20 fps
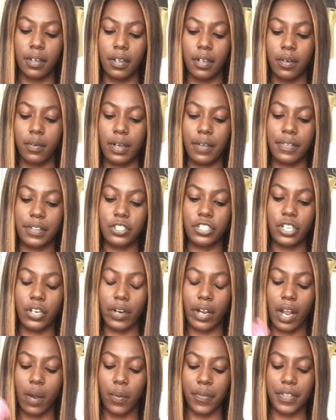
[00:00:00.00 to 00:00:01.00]
We have the
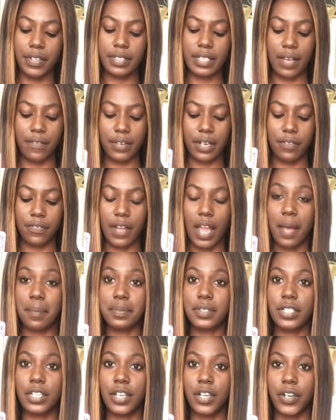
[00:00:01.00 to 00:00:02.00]
Chariot with the Seven of
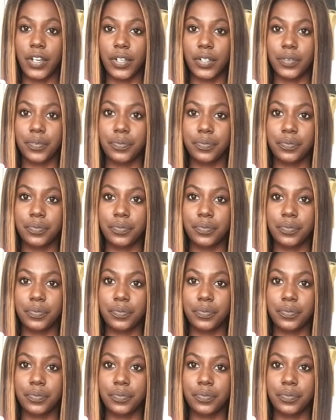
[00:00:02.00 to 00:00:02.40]
Cups here.